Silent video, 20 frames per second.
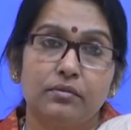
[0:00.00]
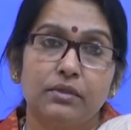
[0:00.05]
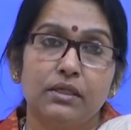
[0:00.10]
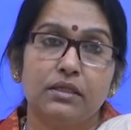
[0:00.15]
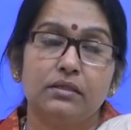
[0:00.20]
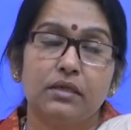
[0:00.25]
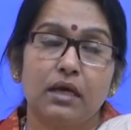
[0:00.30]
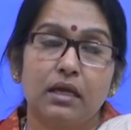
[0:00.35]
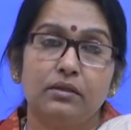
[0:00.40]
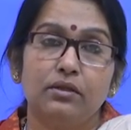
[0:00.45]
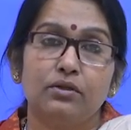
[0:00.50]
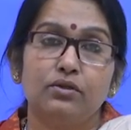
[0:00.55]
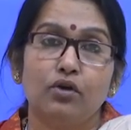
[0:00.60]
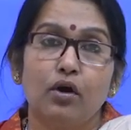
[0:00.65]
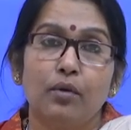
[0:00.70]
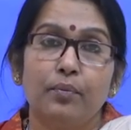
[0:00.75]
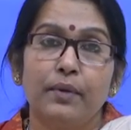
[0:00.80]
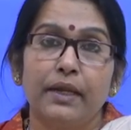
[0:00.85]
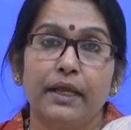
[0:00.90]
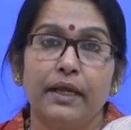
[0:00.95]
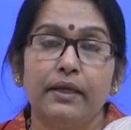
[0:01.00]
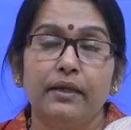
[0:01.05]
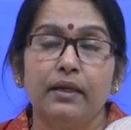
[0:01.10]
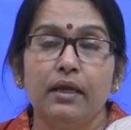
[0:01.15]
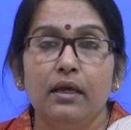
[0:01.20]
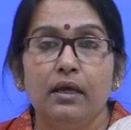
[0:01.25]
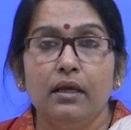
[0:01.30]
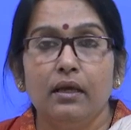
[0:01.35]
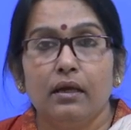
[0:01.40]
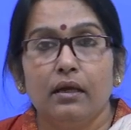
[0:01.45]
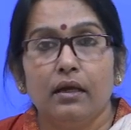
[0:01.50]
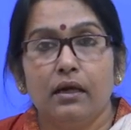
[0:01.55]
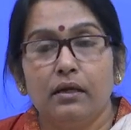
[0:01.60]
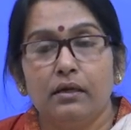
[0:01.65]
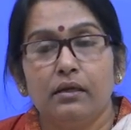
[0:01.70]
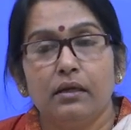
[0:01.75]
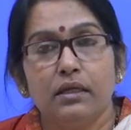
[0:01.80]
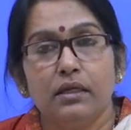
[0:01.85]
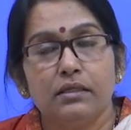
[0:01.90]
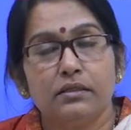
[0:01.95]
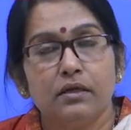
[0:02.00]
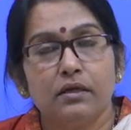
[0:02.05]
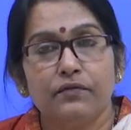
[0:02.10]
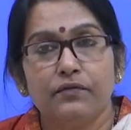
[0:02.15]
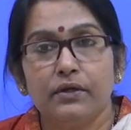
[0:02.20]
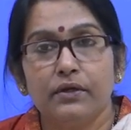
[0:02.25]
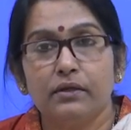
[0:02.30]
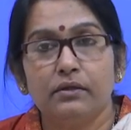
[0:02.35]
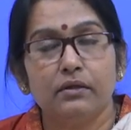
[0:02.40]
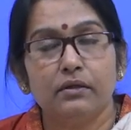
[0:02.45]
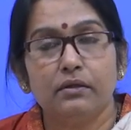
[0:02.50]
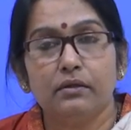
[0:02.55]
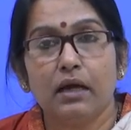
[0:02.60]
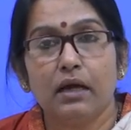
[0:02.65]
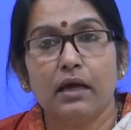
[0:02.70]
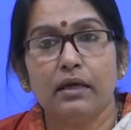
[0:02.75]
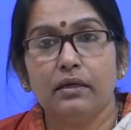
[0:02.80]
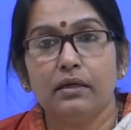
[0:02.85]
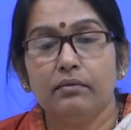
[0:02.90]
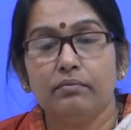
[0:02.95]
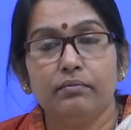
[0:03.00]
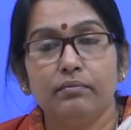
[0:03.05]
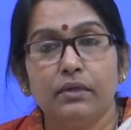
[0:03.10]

These are the top 10 countries having the high